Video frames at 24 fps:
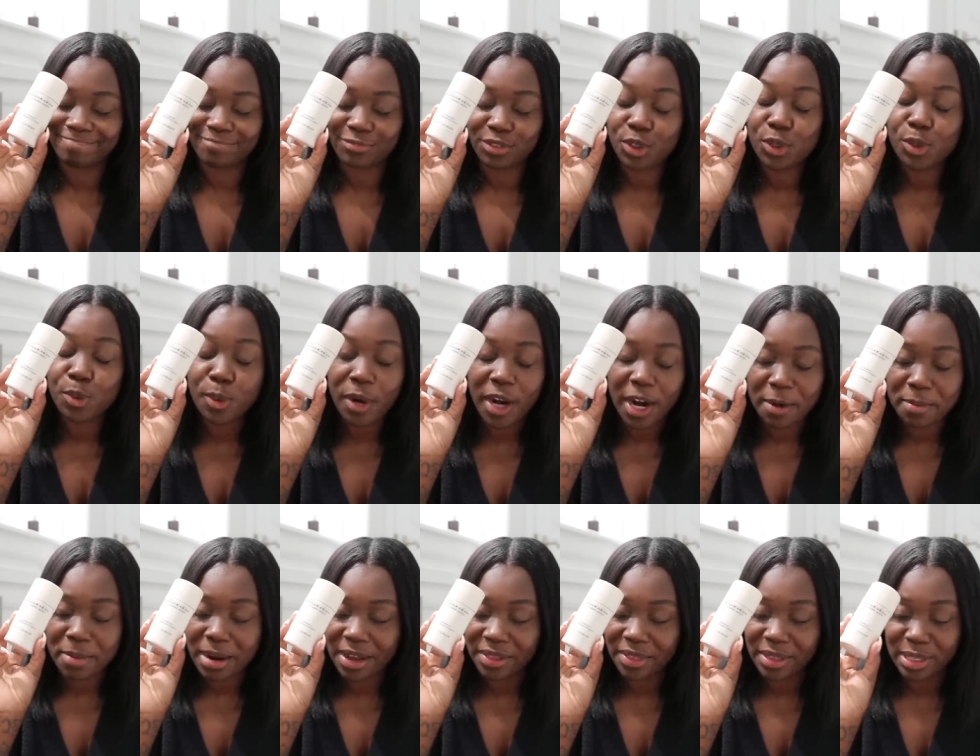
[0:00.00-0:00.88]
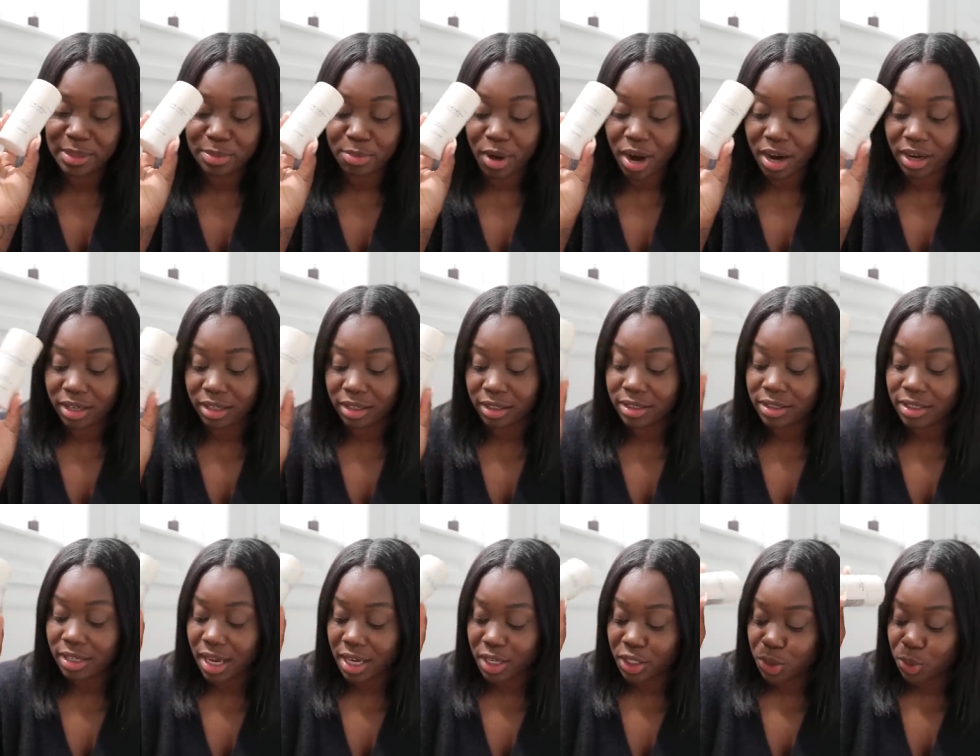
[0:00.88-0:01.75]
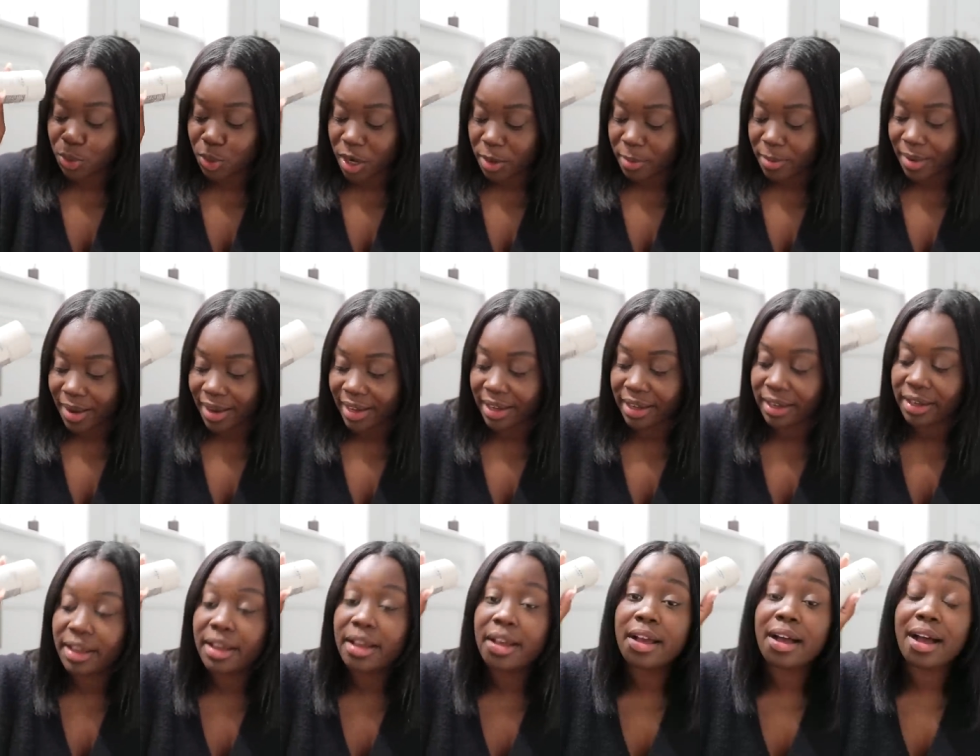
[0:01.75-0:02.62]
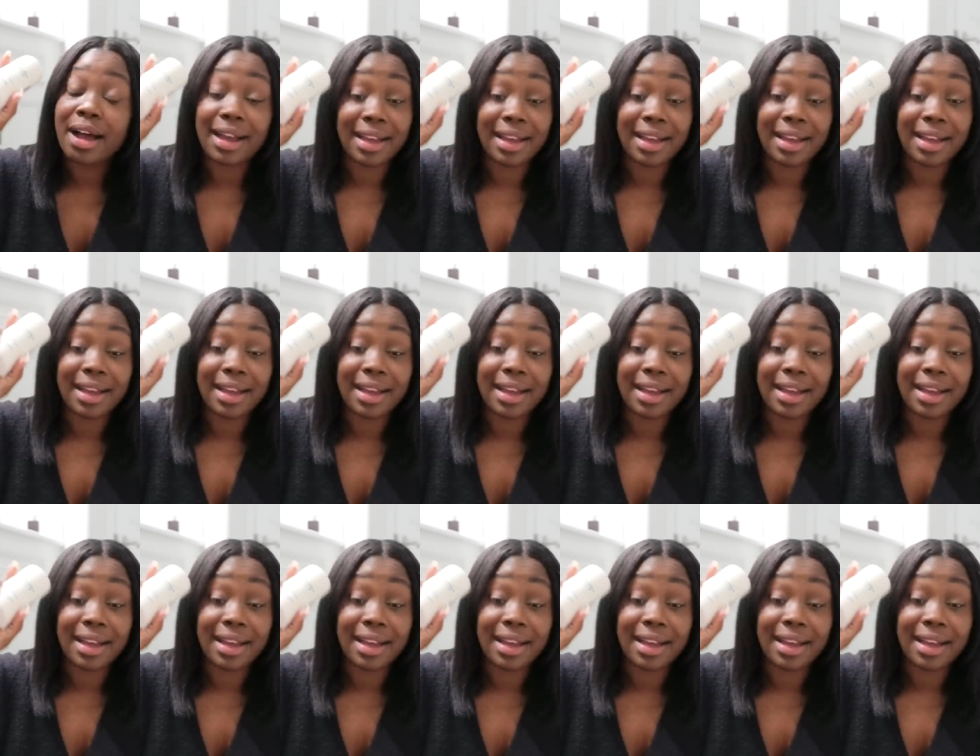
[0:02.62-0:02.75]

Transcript: swear by this product. I swear by it.